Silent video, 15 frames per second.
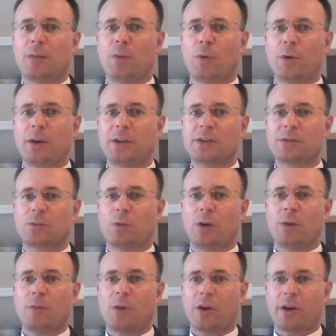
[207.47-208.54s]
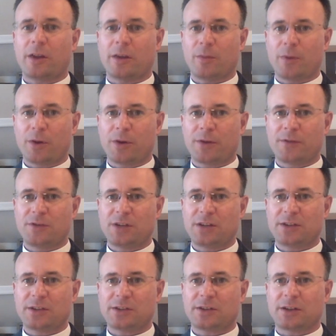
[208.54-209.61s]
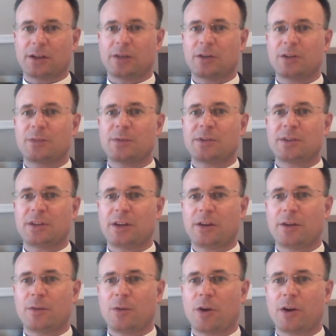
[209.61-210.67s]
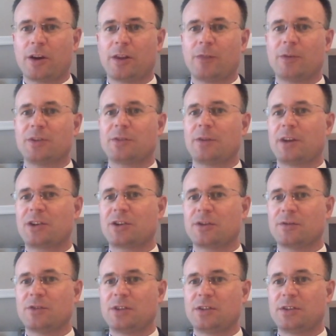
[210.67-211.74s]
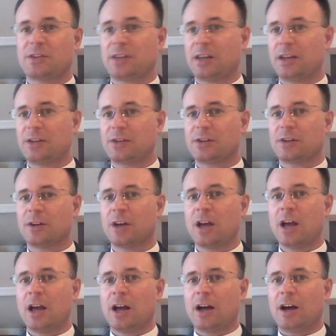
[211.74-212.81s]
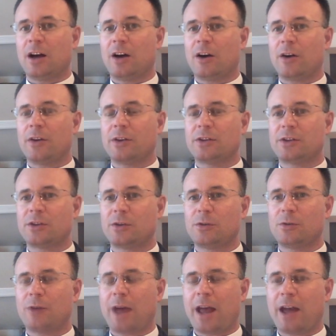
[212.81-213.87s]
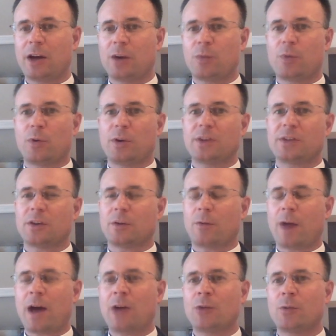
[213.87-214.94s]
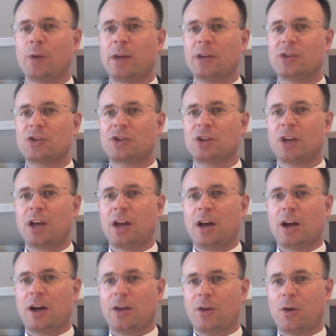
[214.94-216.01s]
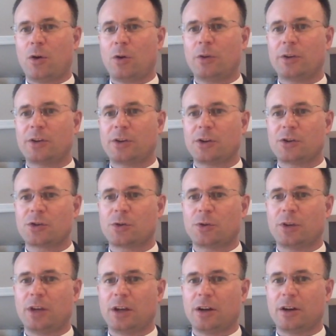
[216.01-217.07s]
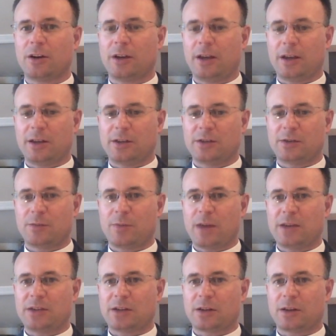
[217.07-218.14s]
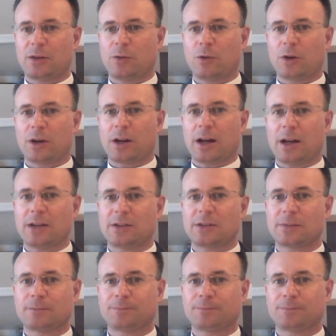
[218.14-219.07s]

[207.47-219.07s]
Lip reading: points, one marking the birth of Jesus at Christmas, the other marking the resurrection of Jesus at Easter, are the 2 anchor points around which the whole liturgical year is basically organized.